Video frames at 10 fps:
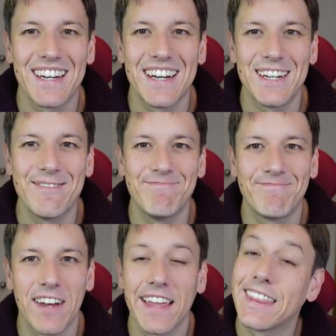
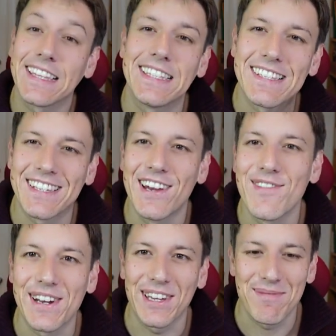I think this is
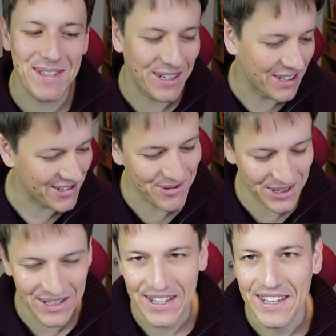really going to be the hardest
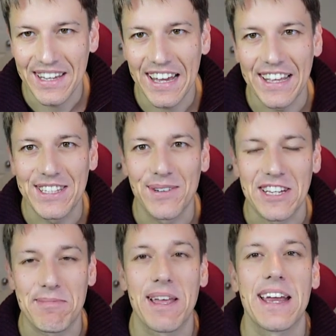one to
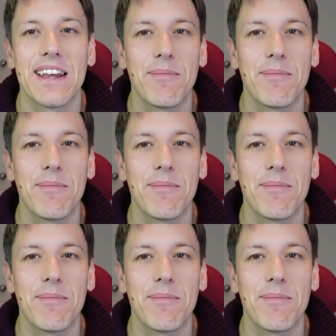explain.